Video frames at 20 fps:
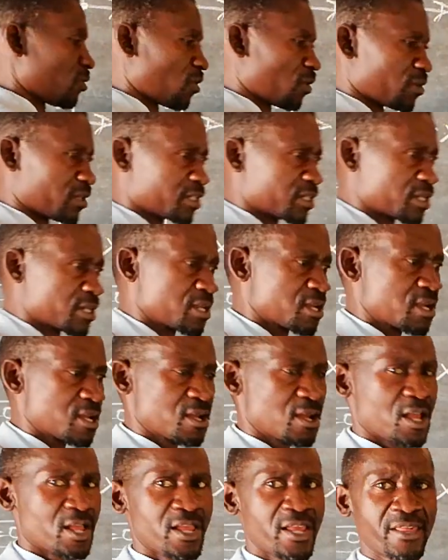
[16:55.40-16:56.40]
drawn
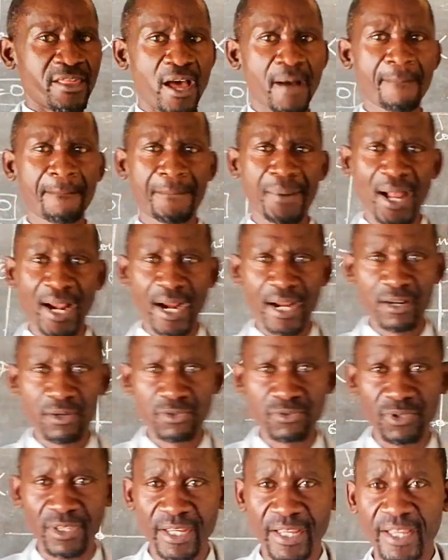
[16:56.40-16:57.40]
either
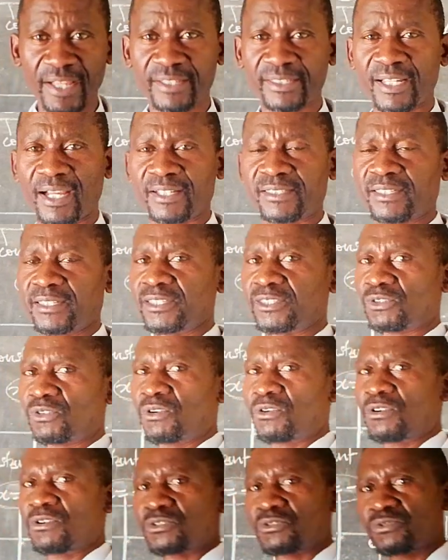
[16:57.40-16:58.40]
parallel to the x-axis
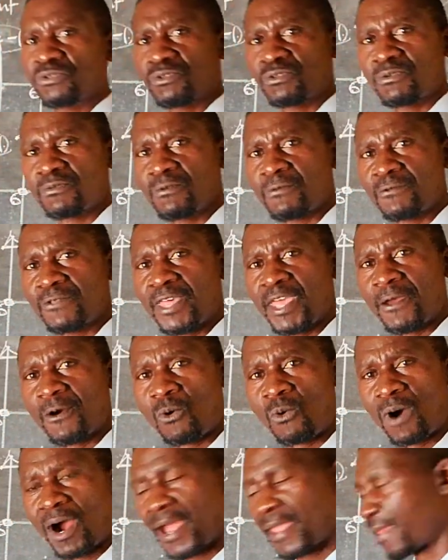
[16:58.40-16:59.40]
or to the
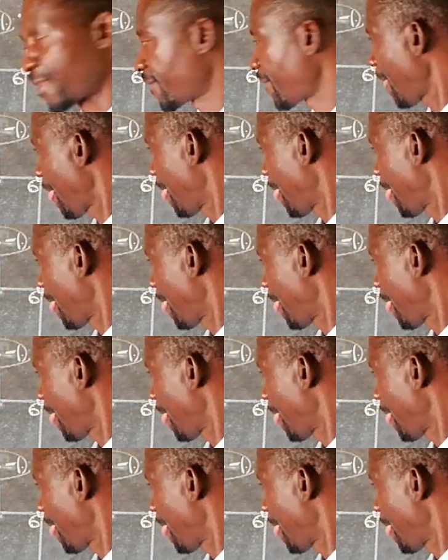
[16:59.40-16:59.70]
y